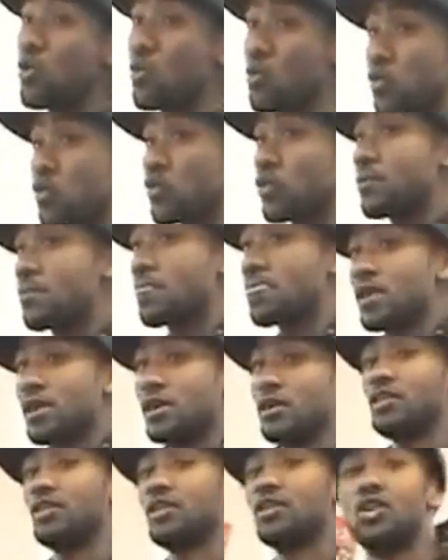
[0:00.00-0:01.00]
no.
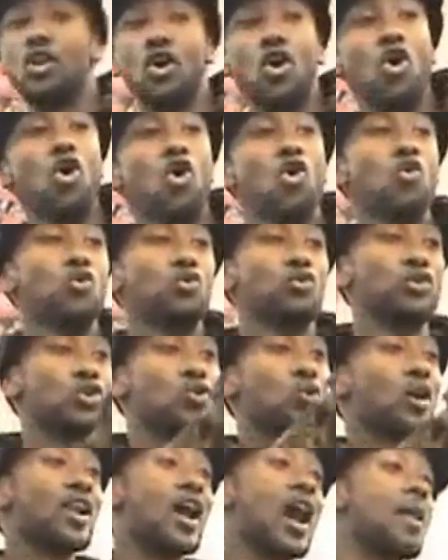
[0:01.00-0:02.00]

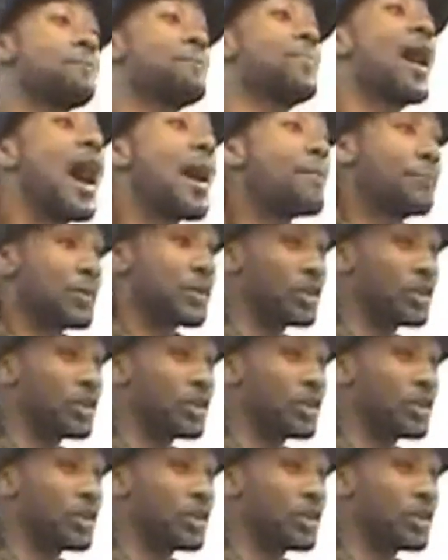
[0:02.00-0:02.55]
No, you are not